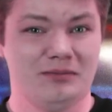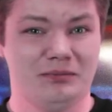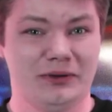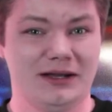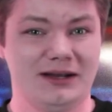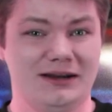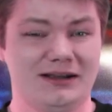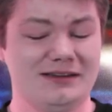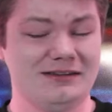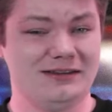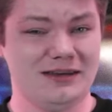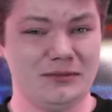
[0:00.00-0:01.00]
But
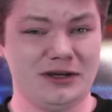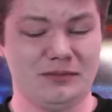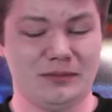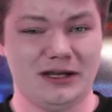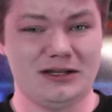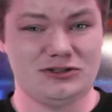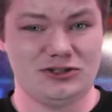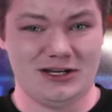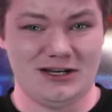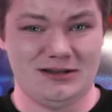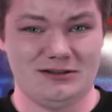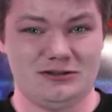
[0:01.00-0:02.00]
his gimmick might
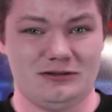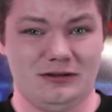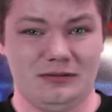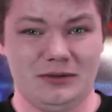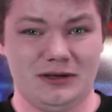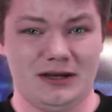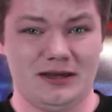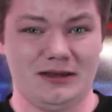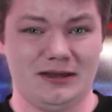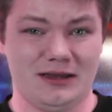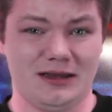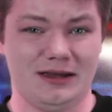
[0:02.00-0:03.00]
change to be a
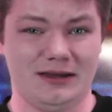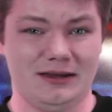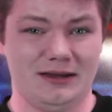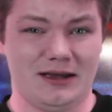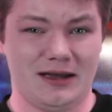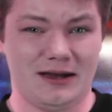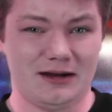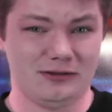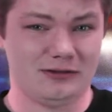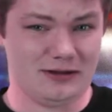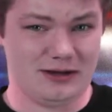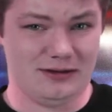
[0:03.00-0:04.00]
gay
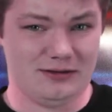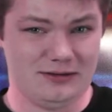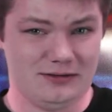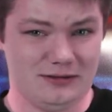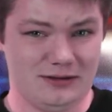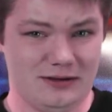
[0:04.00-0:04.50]
hairstylist.